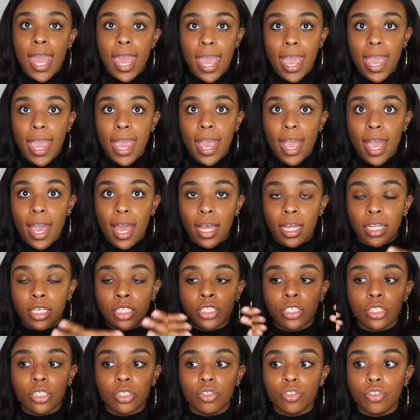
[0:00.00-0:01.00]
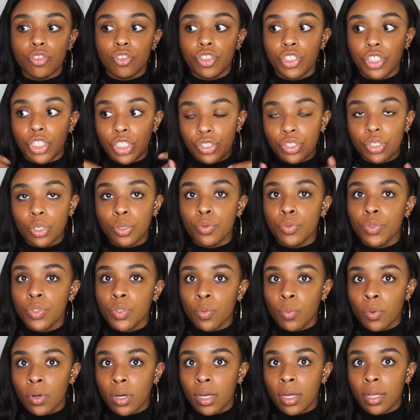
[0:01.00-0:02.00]
and she chose
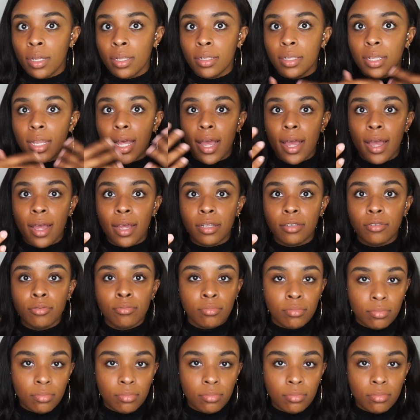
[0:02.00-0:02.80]
the one that